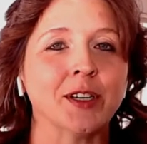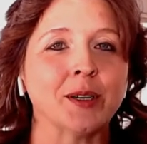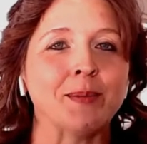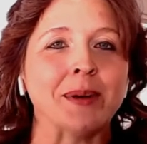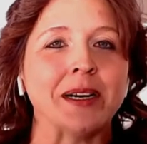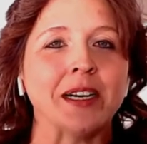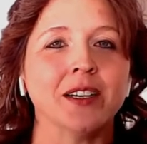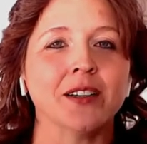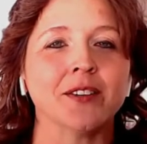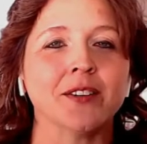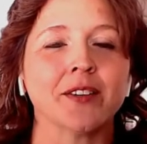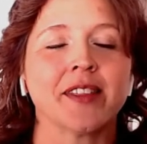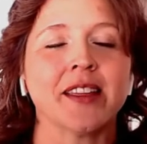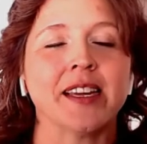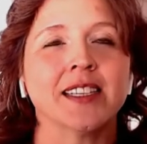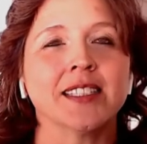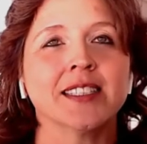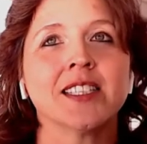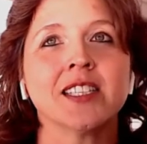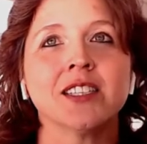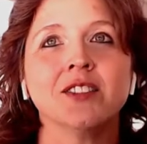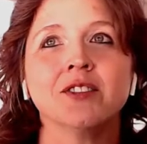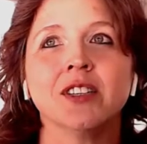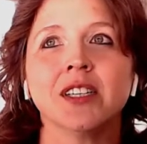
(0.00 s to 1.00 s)
your mouth
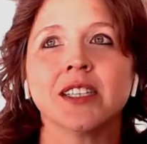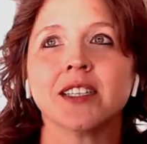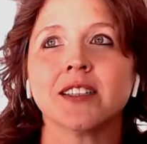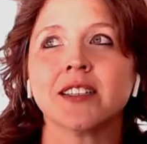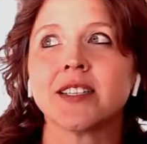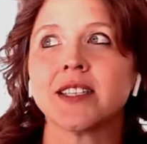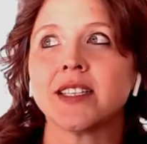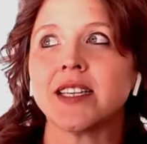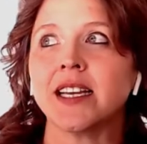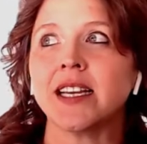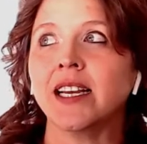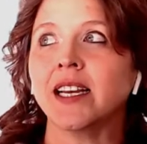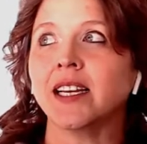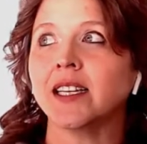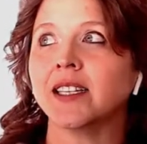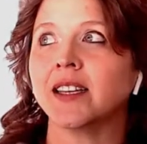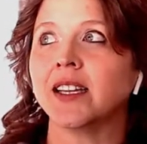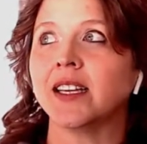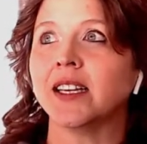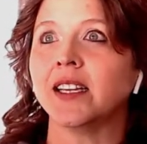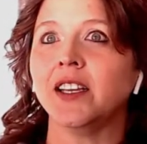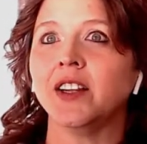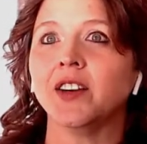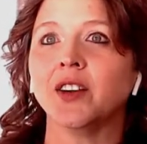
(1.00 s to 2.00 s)
and to understand
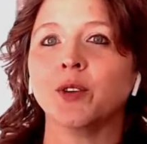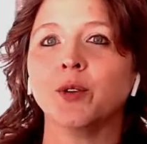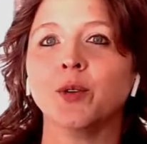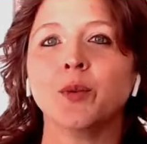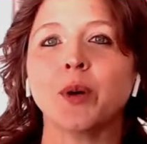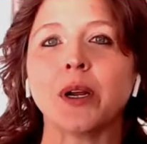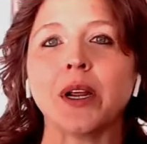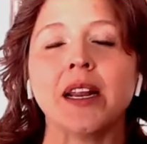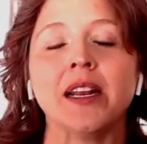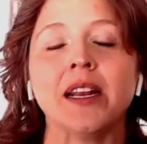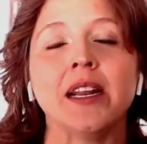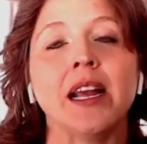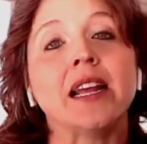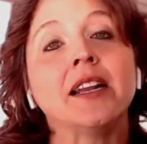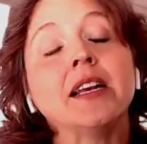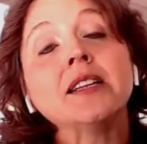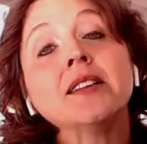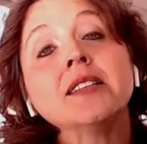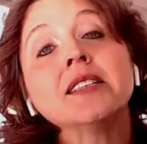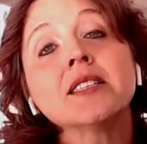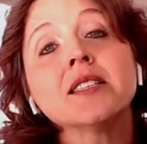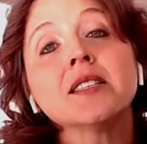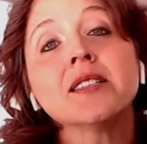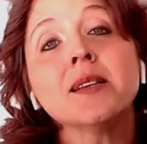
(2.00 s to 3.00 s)
that, you know, and
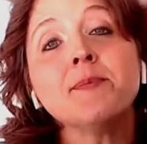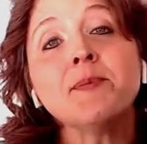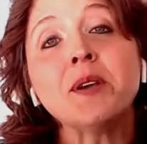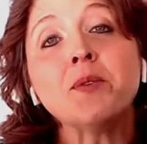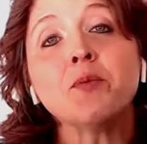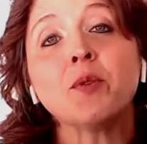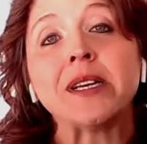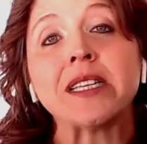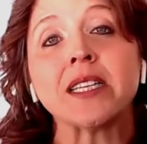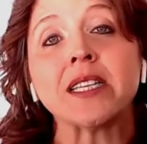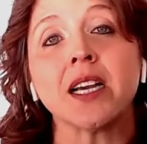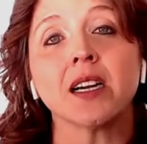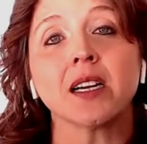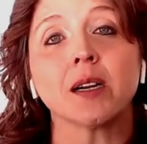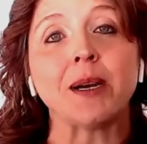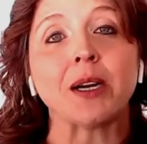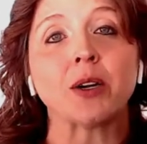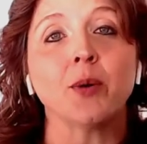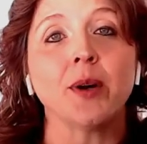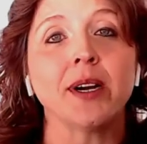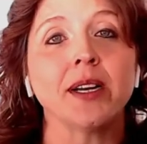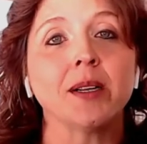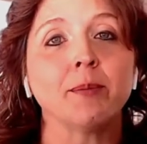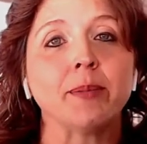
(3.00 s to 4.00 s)
this is something that we talk
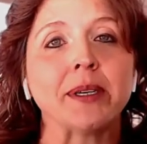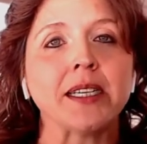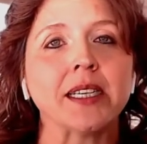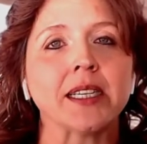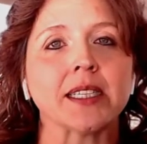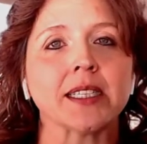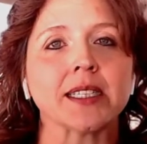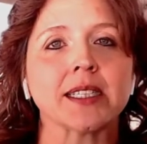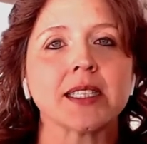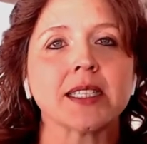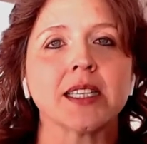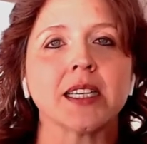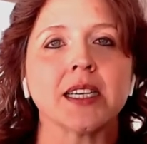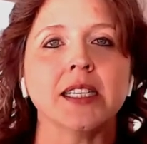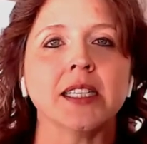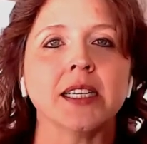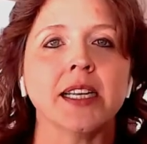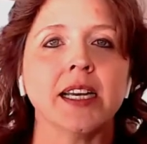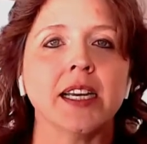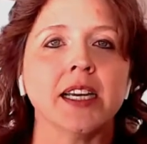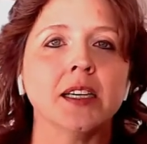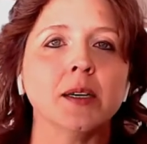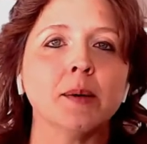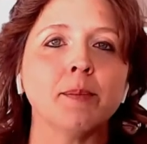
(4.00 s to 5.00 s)
about quite a bit, is that in the
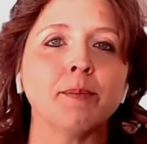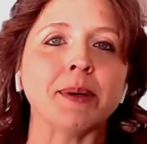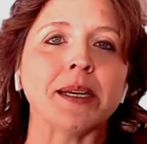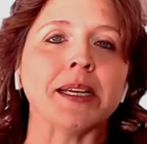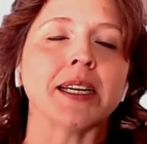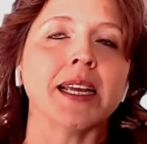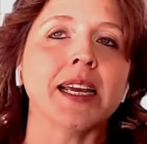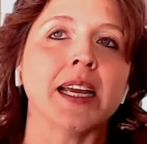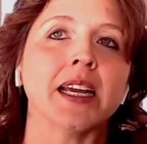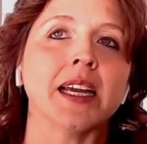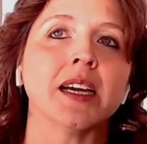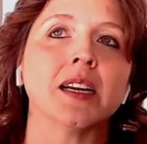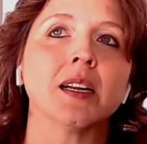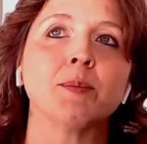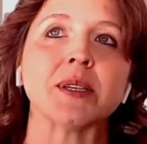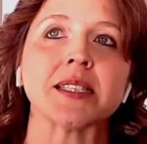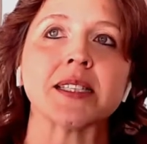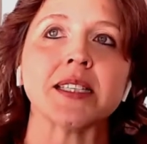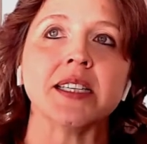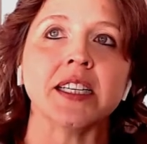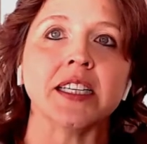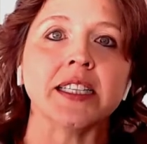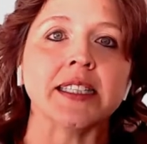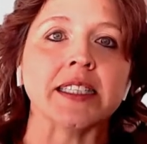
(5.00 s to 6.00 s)
hemp and
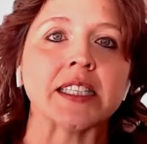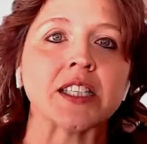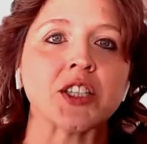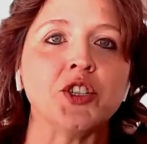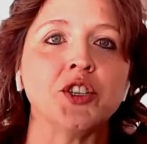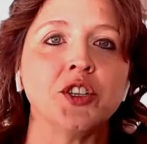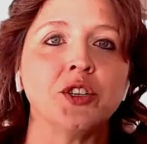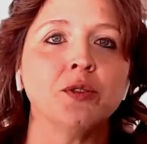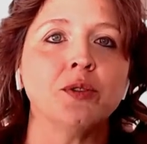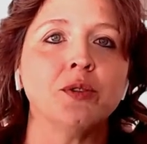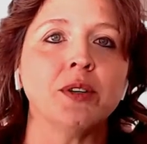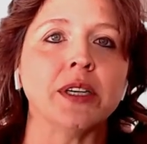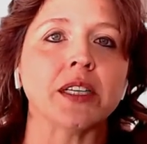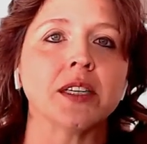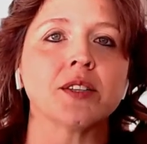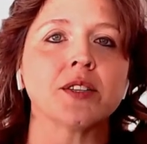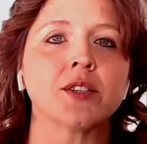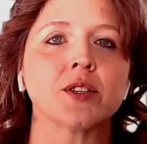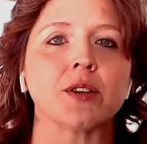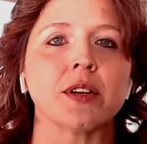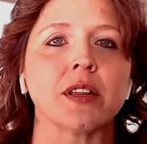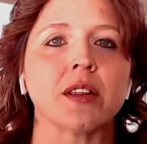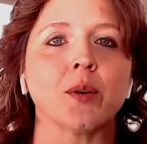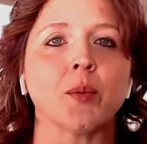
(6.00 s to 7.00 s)
cannabis and in this new
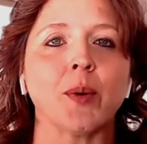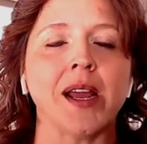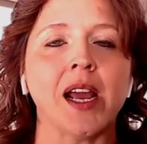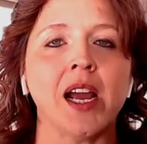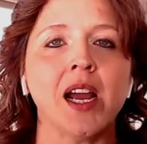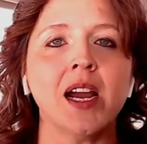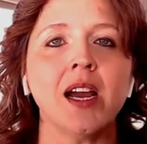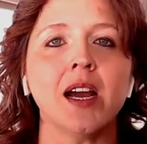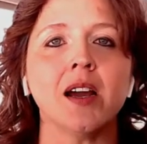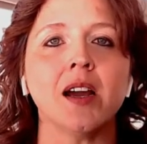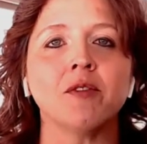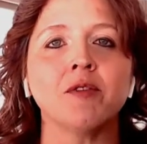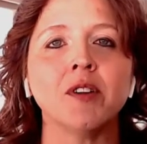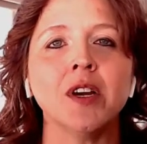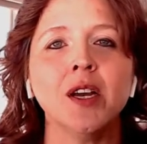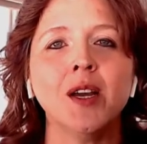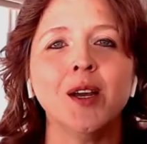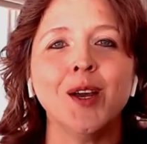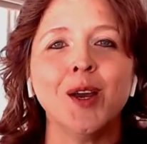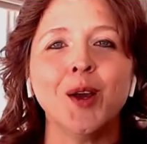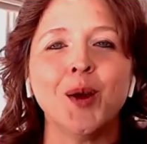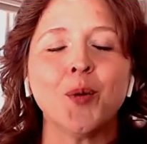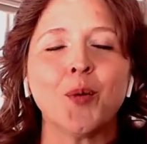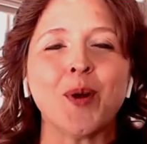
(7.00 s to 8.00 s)
industry that we have
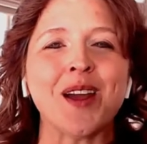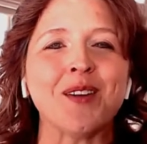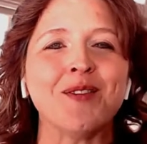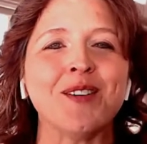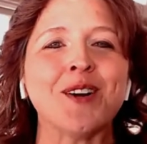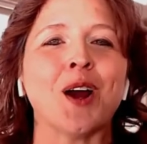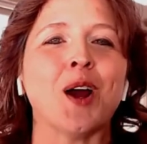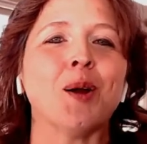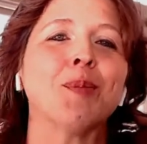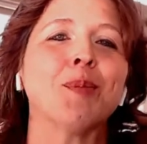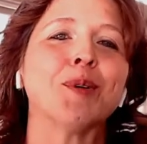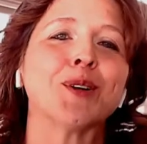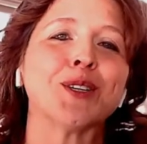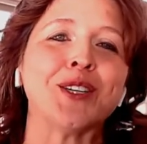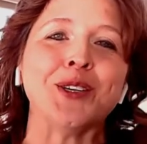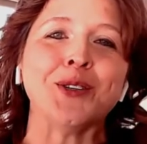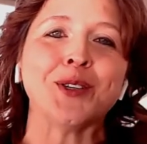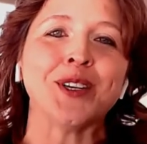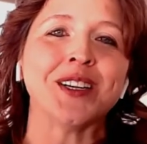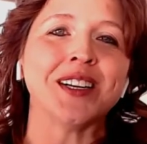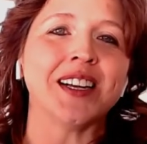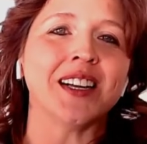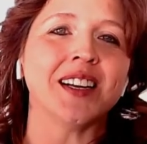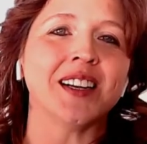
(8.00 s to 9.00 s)
an
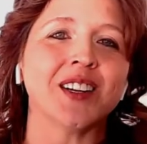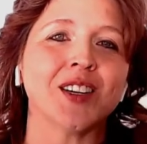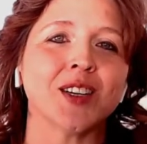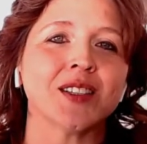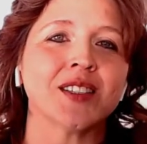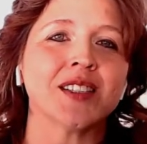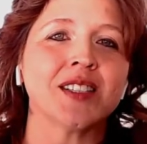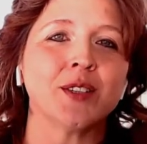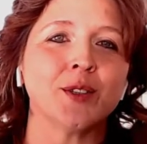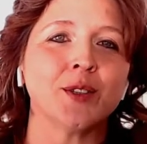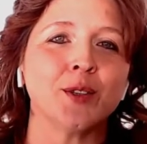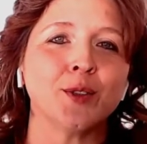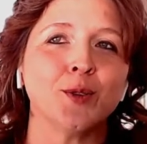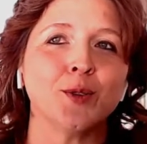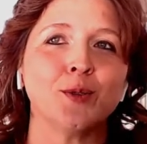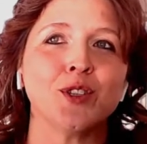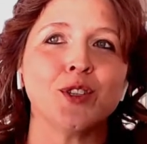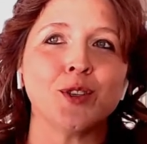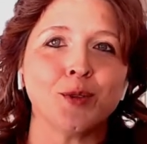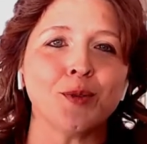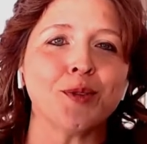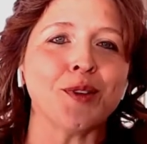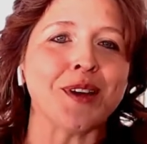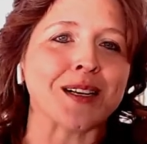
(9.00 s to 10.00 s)
opportunity here to
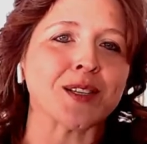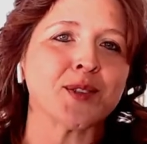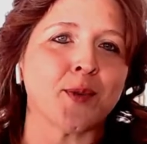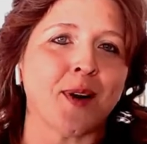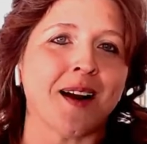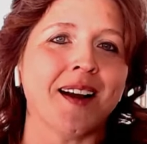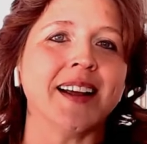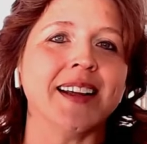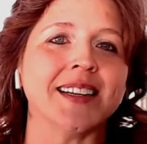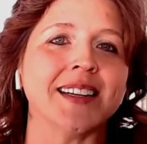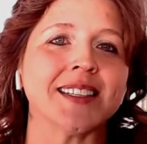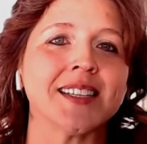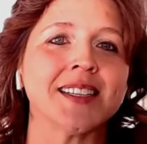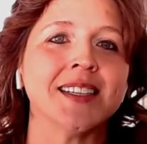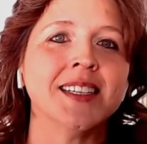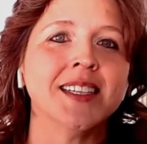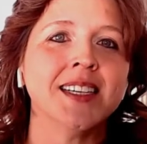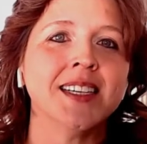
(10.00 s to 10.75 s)
do things right